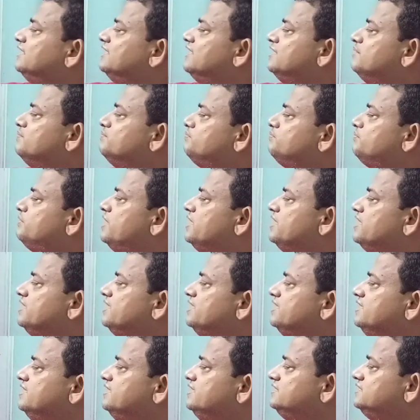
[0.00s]
That
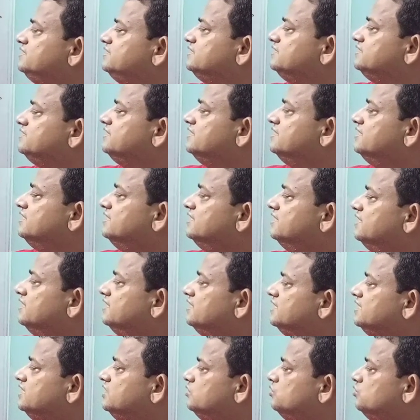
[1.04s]
implies
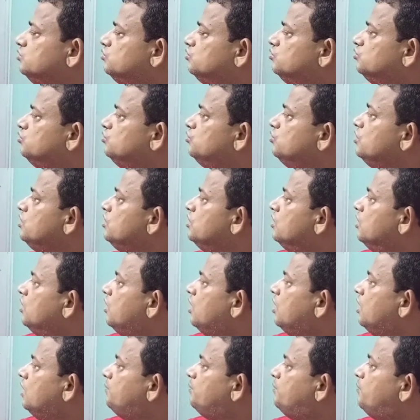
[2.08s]
u,
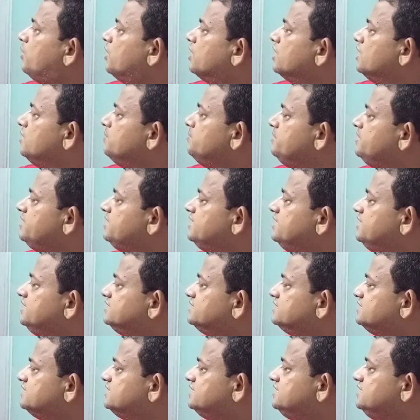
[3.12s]
upper limit
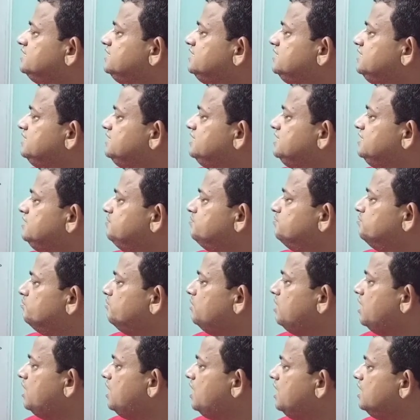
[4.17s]
is t
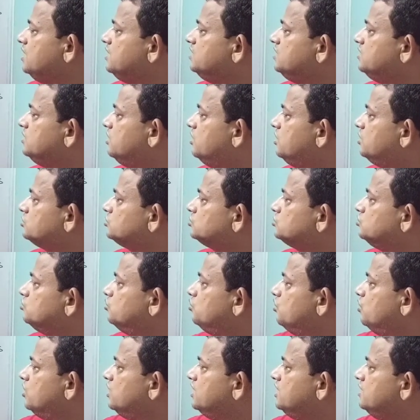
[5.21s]
minus
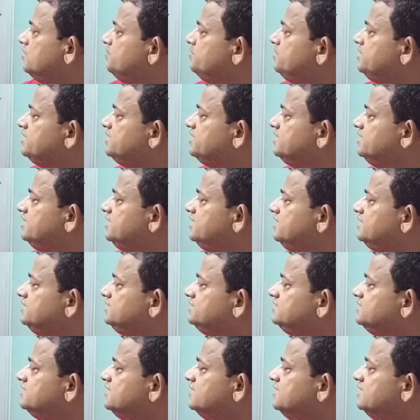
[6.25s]
lower limit
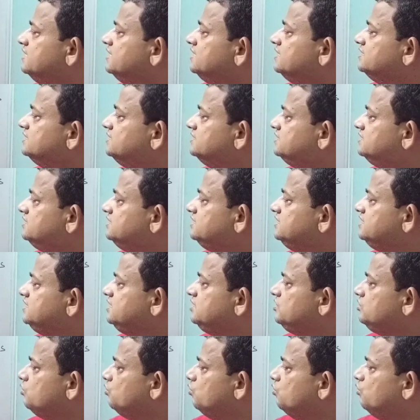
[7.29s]
is
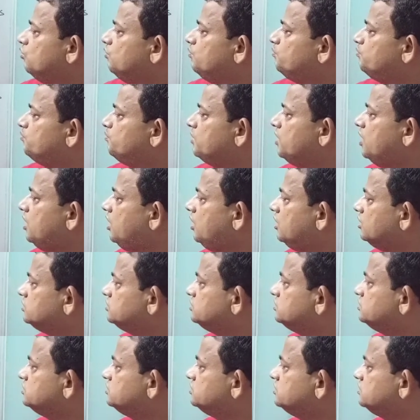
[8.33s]
0
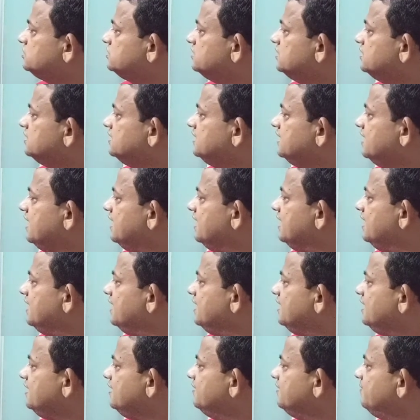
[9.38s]
plus
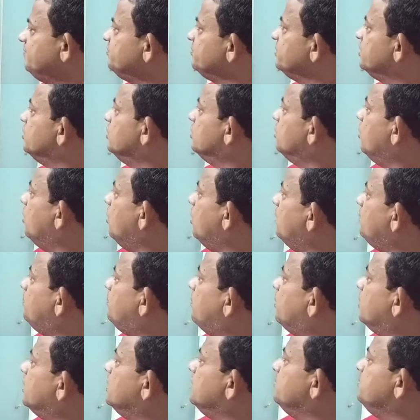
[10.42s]
a,
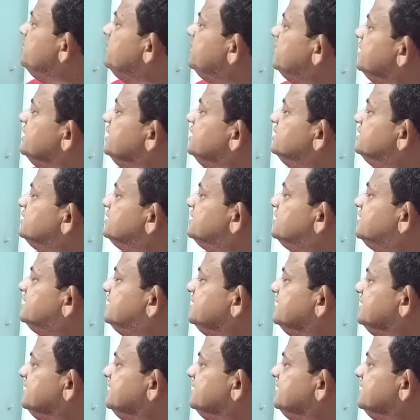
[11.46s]
upper limit is